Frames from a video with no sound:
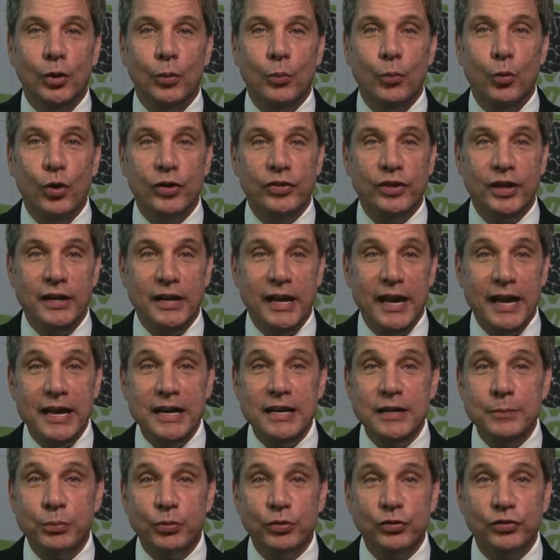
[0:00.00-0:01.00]
More than
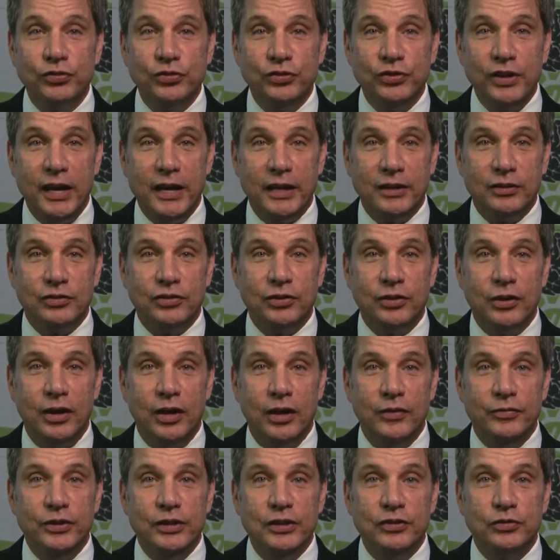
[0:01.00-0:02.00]
80%
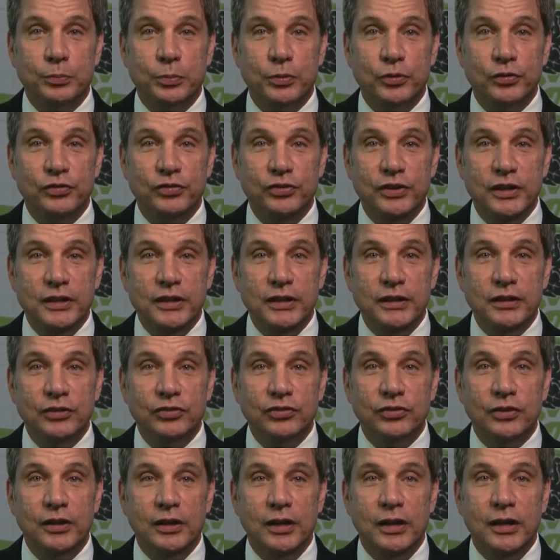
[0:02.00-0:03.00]
of these
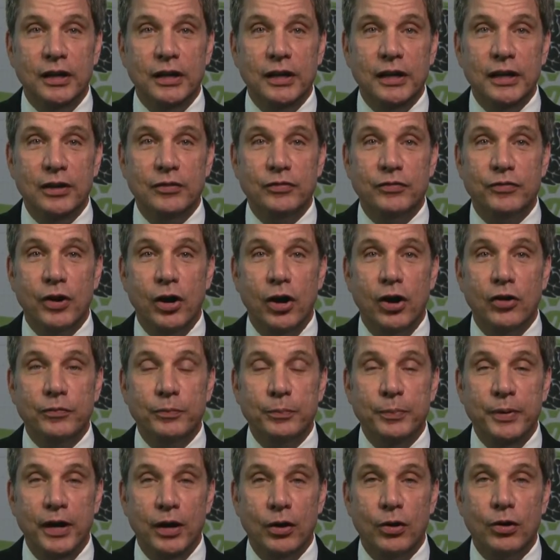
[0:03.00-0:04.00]
proceedings
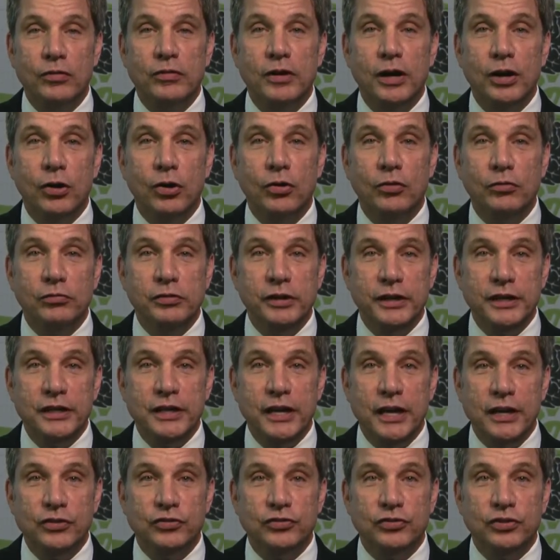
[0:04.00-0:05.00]
involve parallel
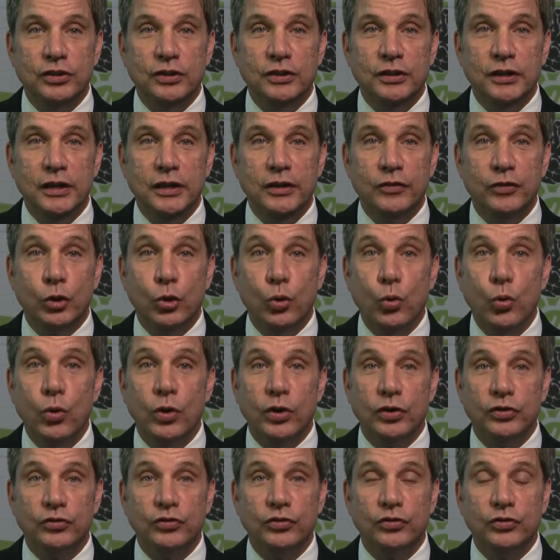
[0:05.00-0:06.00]
litigation in the
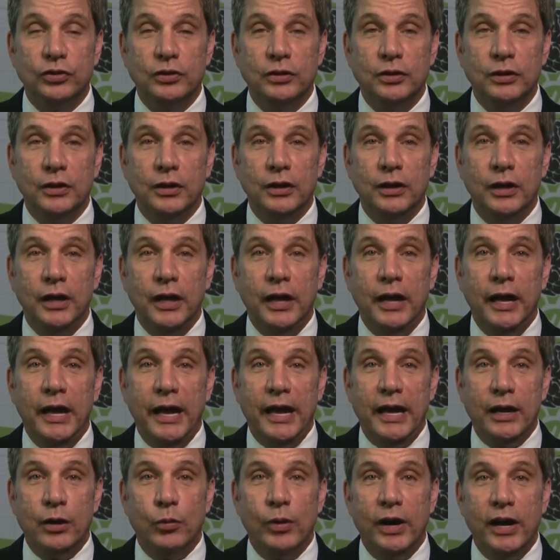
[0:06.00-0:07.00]
courts,
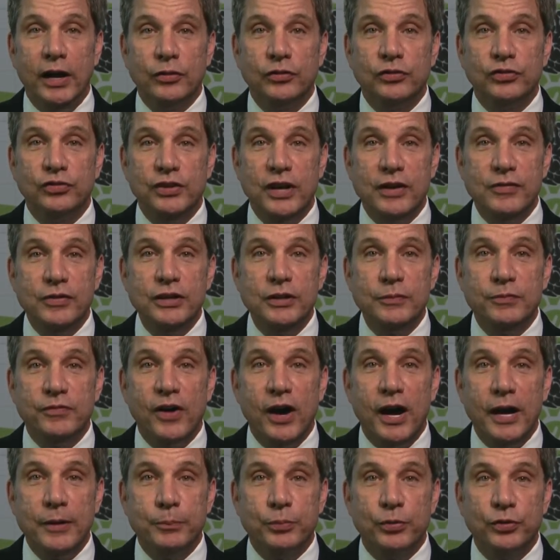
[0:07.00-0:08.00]
and around
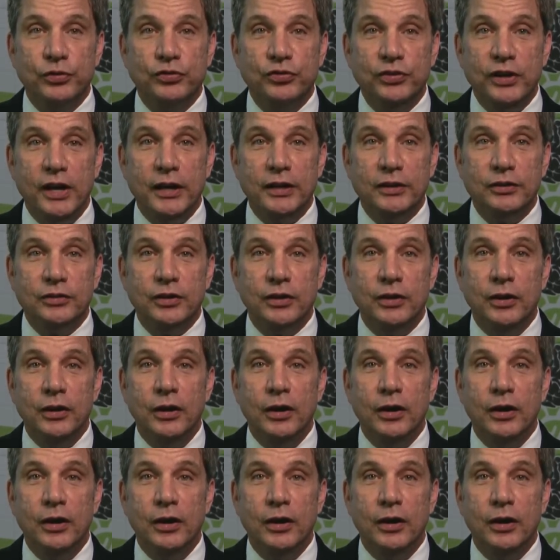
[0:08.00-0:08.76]
75%